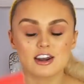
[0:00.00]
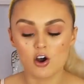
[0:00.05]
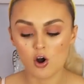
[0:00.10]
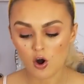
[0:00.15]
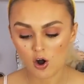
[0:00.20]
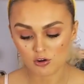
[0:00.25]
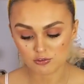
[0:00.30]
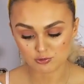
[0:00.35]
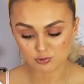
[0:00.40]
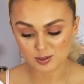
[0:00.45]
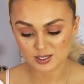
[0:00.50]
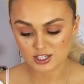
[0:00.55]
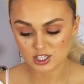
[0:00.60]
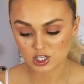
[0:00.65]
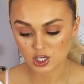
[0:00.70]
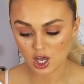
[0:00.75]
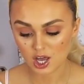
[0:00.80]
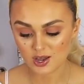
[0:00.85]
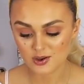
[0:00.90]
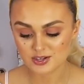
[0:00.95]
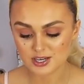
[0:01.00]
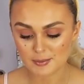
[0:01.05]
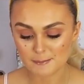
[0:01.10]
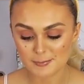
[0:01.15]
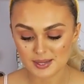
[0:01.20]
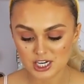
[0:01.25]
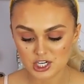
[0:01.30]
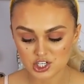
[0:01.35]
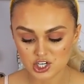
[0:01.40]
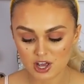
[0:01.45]
50% off with the code
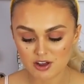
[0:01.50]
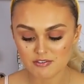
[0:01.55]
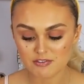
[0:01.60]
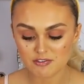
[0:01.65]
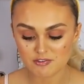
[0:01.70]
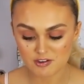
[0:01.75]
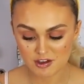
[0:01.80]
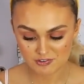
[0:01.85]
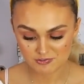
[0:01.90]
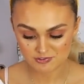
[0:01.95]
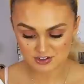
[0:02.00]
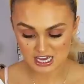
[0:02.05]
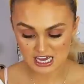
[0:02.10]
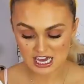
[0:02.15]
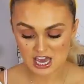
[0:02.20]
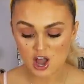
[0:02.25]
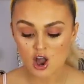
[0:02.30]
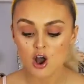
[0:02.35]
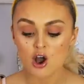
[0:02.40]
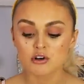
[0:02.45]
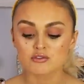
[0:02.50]
Misha50